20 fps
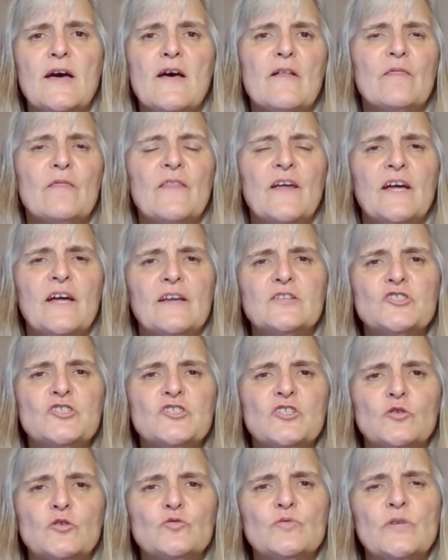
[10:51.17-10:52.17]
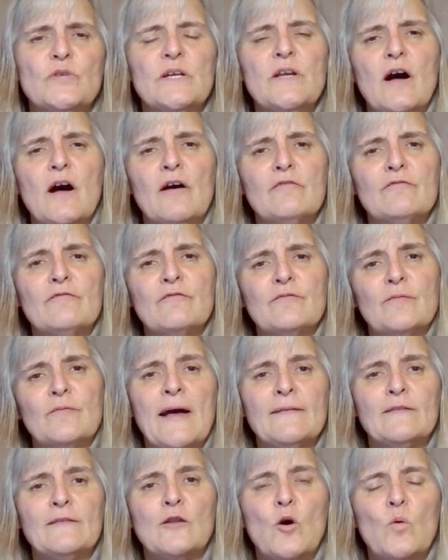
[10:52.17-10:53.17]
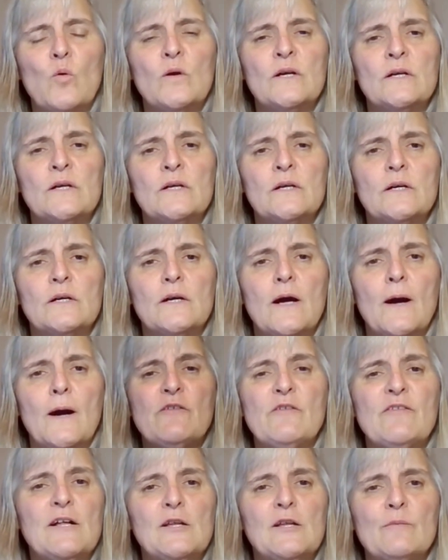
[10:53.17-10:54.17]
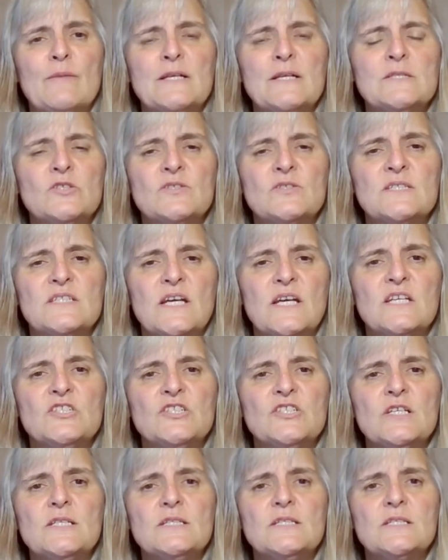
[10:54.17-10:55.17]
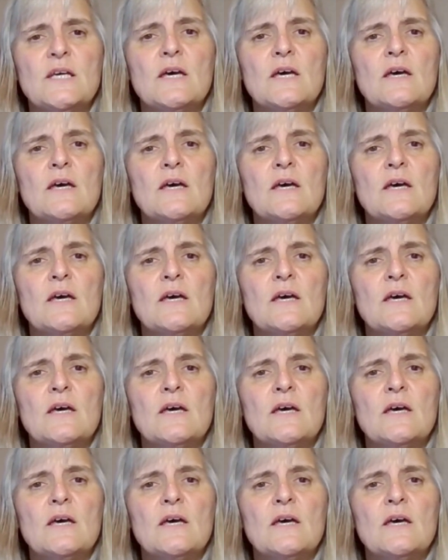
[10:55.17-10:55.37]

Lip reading: that children of at lower developmental stages,